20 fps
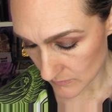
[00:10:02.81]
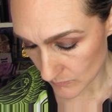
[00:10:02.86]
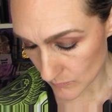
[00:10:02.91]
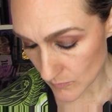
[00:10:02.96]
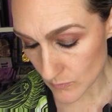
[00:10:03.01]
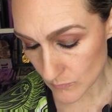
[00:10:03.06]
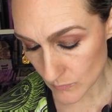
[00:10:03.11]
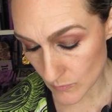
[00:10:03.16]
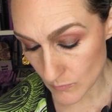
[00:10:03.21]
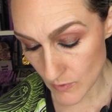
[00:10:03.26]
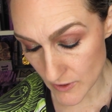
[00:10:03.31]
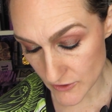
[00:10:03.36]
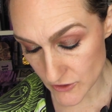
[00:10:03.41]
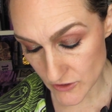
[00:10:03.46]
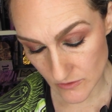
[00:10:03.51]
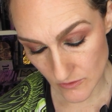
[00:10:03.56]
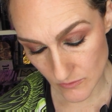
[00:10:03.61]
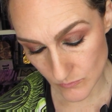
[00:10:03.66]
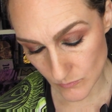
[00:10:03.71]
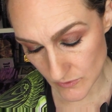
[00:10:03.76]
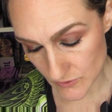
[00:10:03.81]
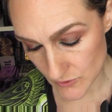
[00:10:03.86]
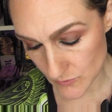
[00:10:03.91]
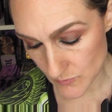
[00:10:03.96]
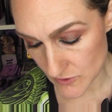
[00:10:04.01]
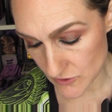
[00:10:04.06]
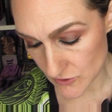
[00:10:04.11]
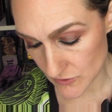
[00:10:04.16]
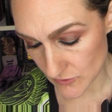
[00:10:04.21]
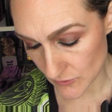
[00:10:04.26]
Well, we'll
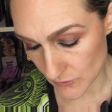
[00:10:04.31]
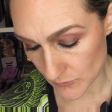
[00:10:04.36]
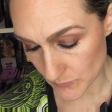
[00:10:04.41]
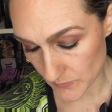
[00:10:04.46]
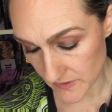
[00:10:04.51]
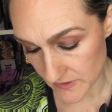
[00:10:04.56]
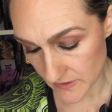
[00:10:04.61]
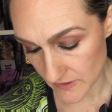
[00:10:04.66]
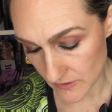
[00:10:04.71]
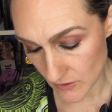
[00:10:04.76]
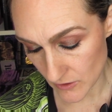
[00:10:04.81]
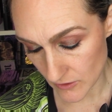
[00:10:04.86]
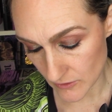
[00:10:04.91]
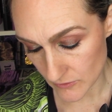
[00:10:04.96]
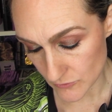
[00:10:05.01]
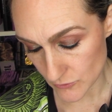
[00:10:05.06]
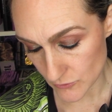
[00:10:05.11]
swatch the three that are